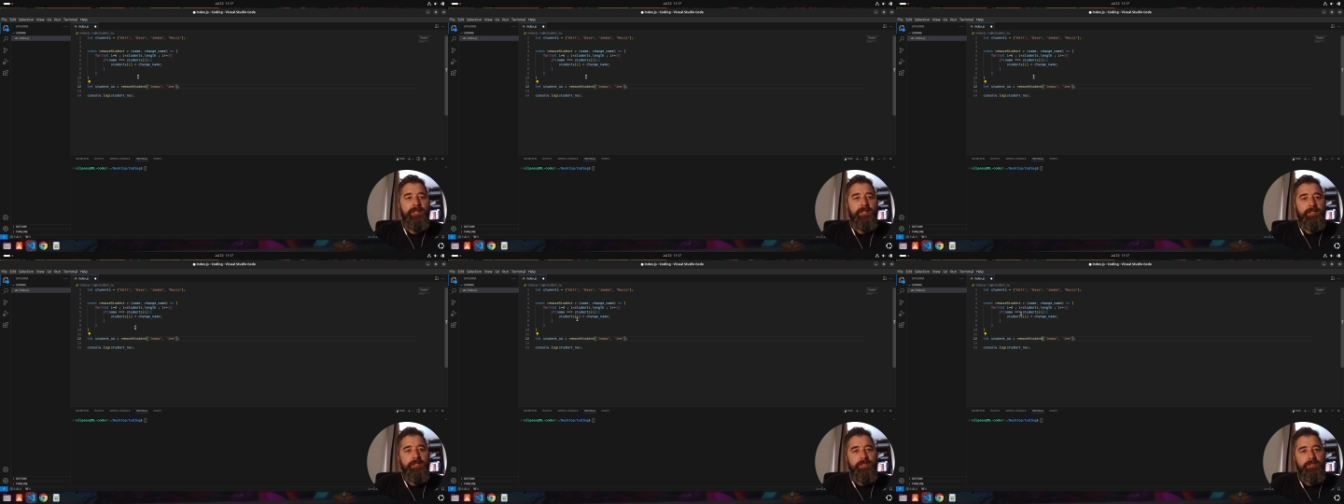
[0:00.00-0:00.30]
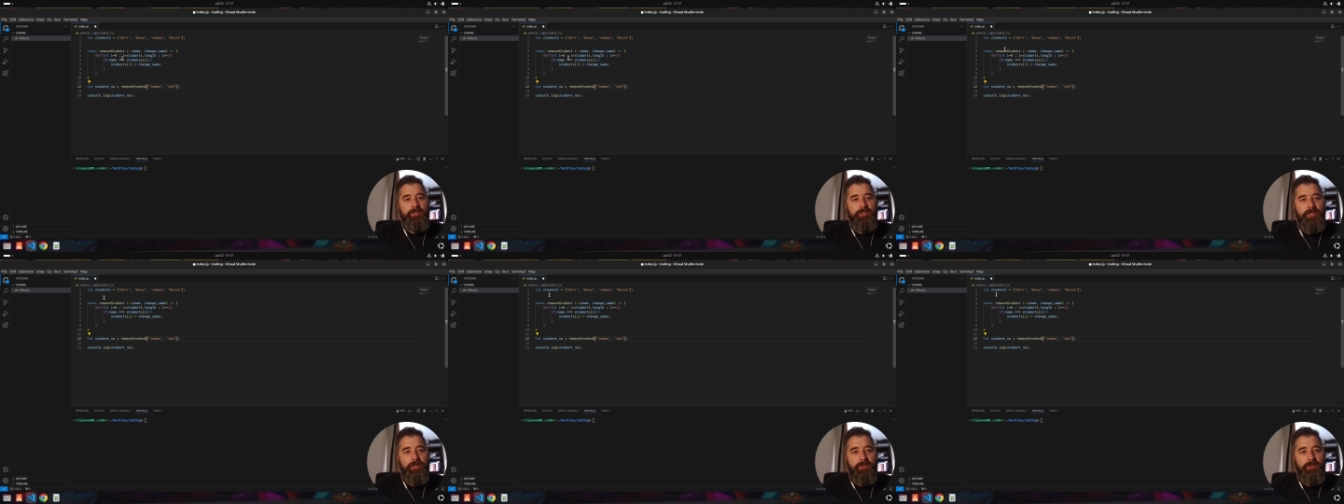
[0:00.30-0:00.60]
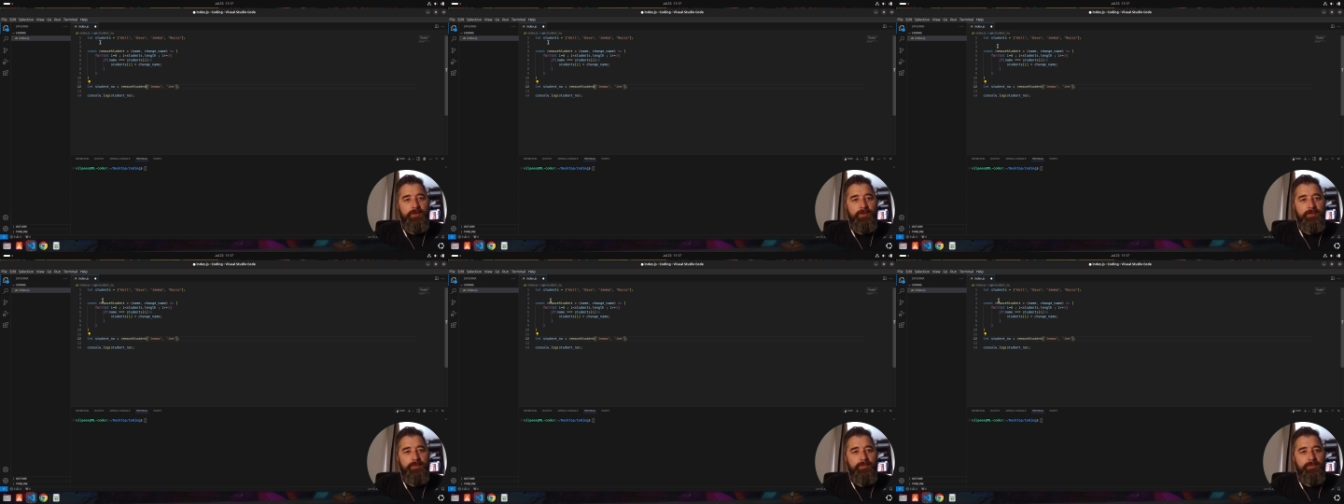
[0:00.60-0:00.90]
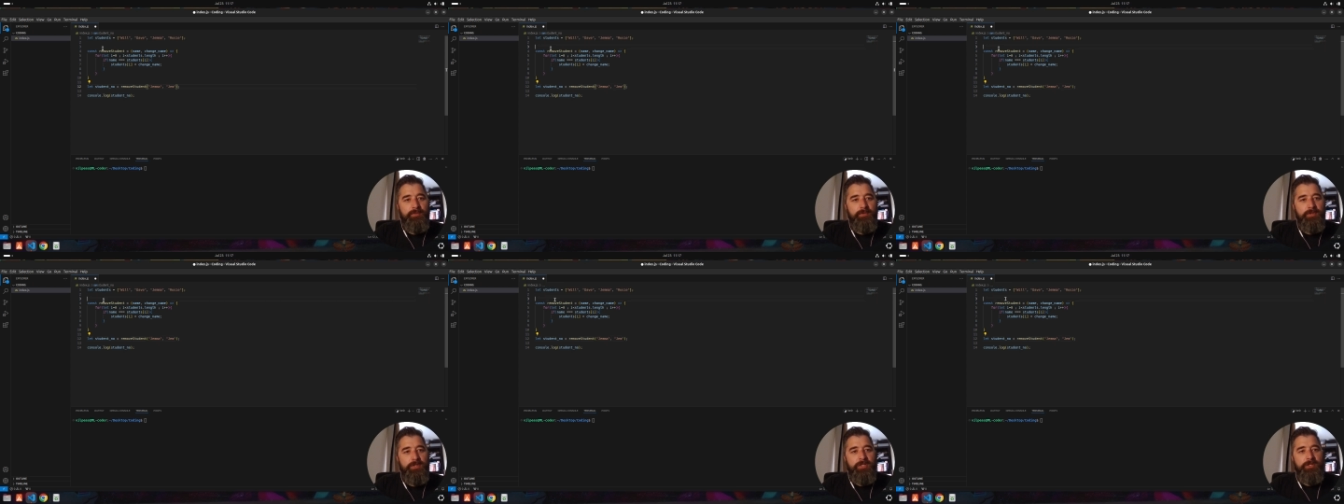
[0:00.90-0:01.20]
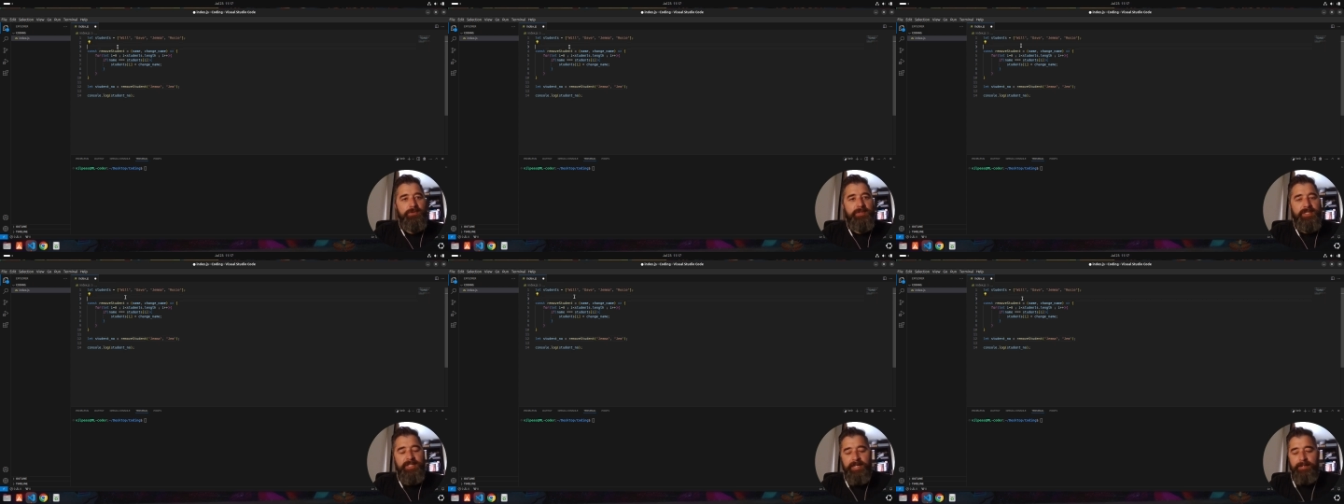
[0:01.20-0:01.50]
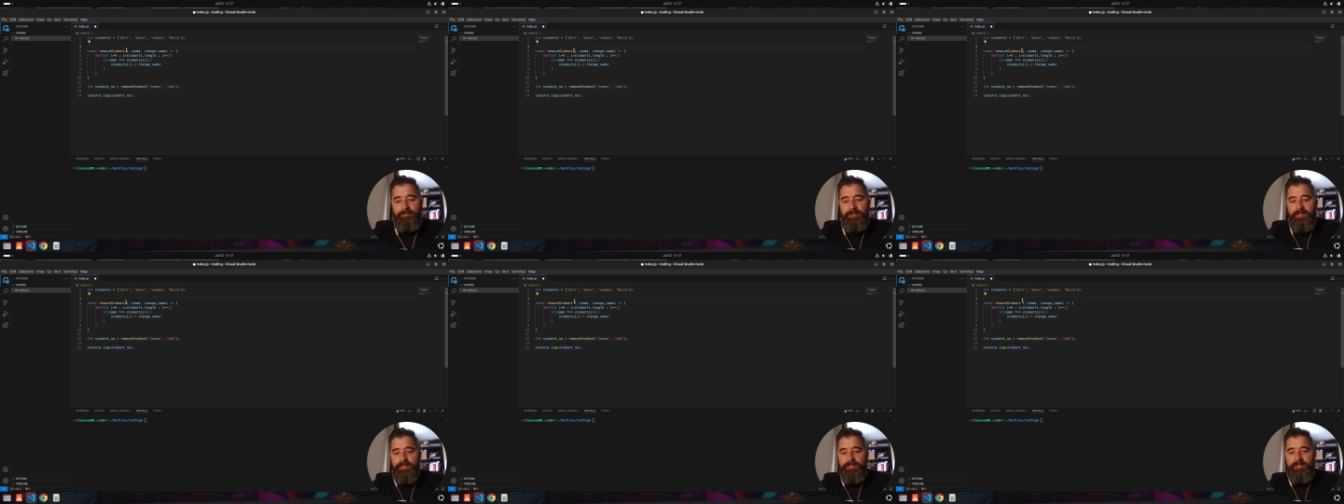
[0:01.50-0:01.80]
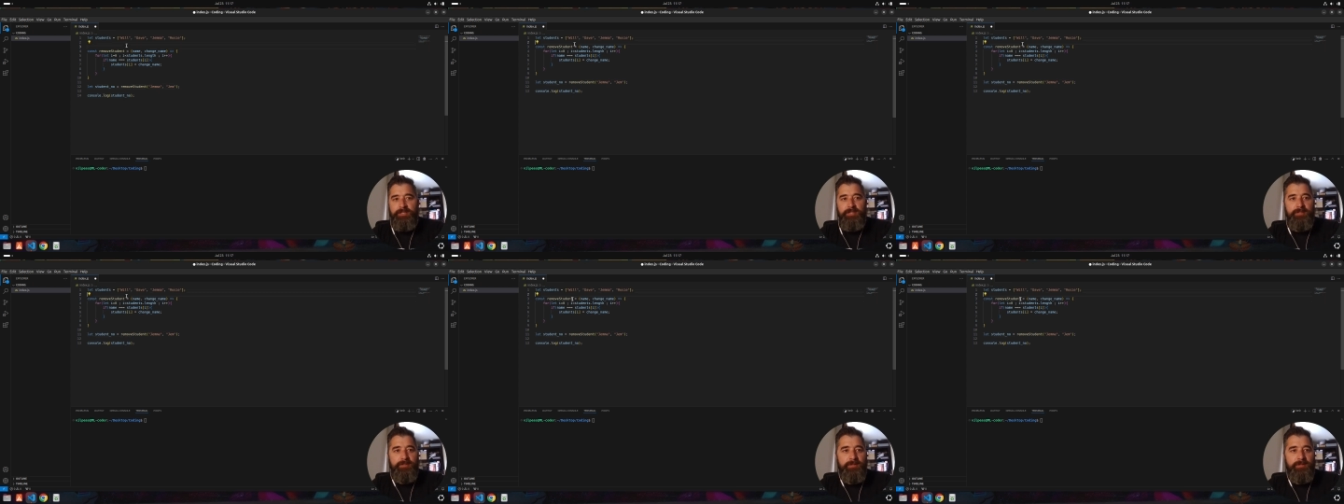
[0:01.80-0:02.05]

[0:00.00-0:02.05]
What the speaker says: So to adapt this,